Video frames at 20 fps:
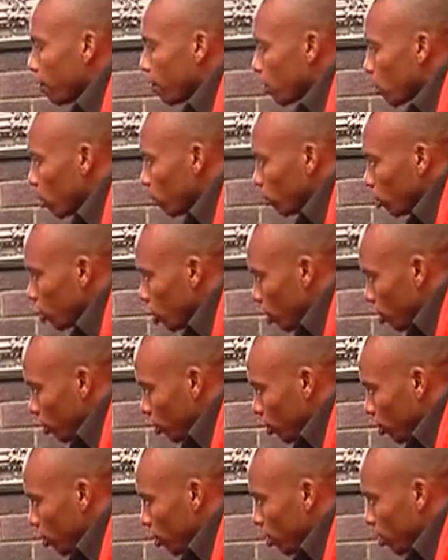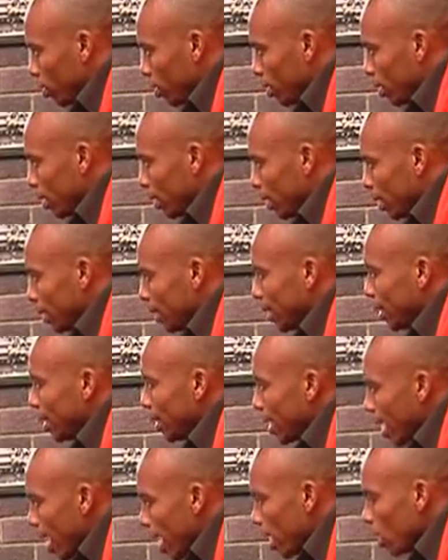from church, did
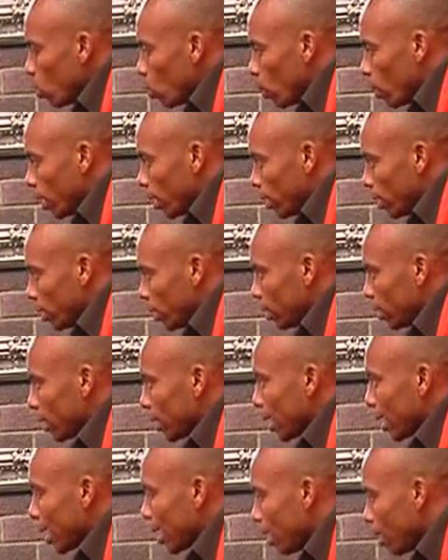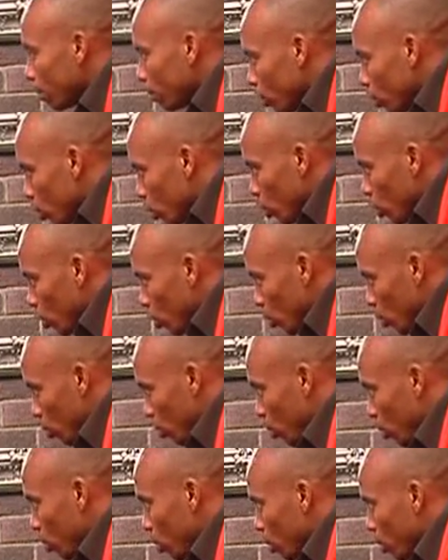anyone come to you
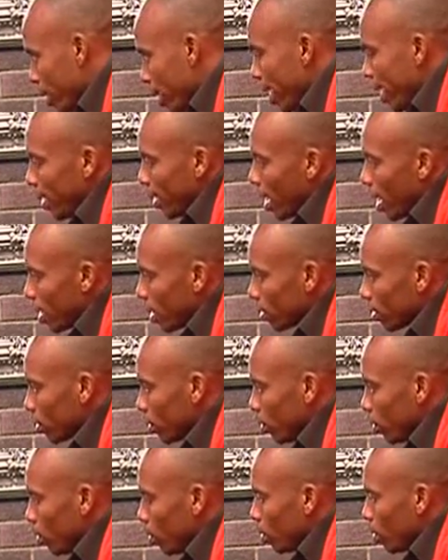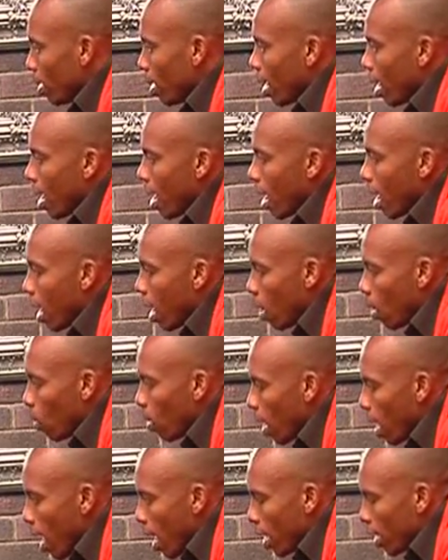and ask you, how
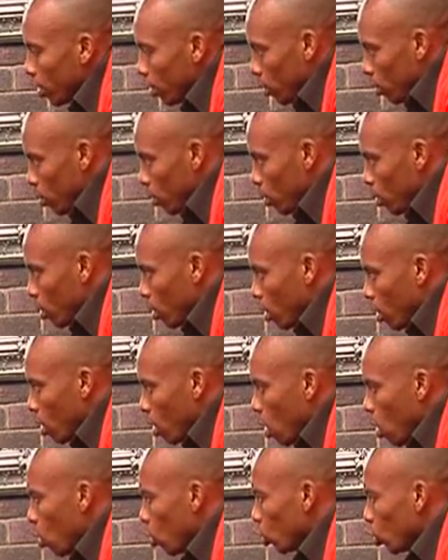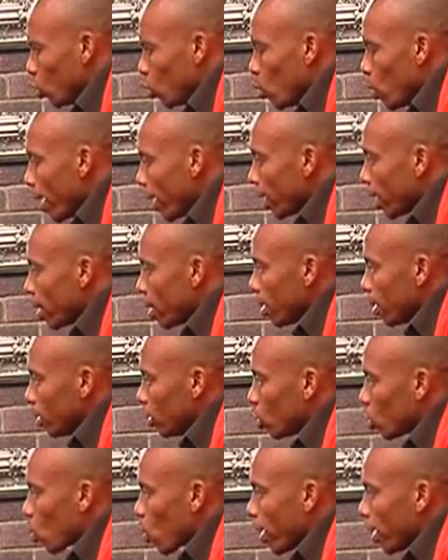are you? Or do anything
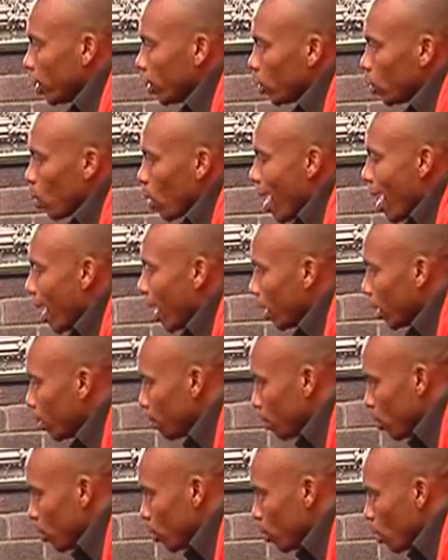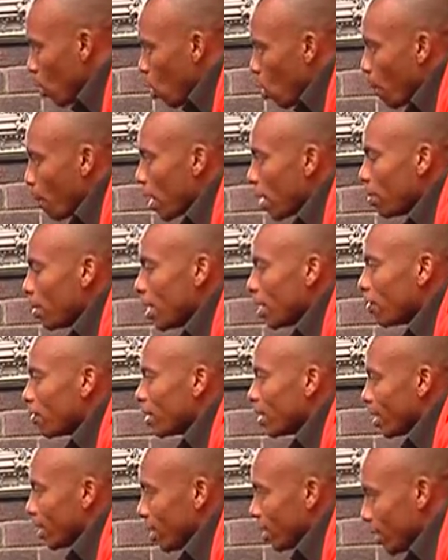trying to help you? Or maybe
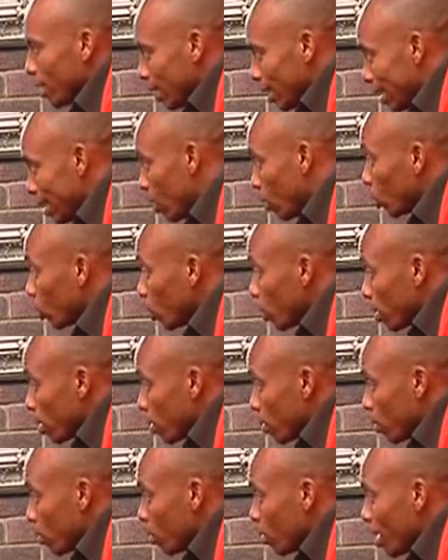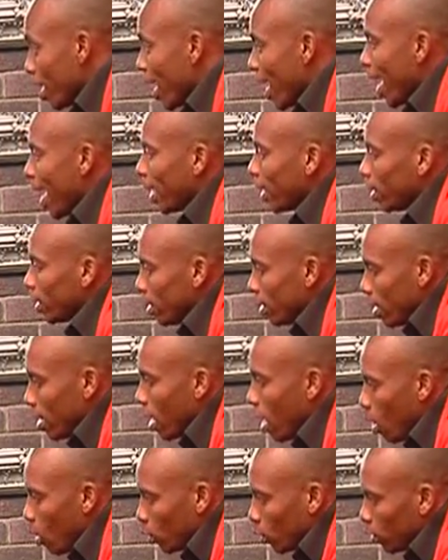even sit down with you and hear
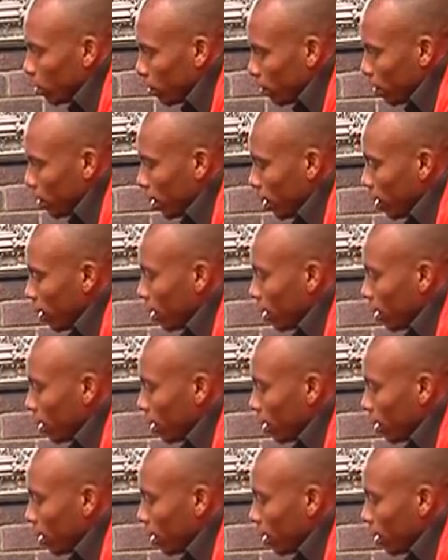how you feel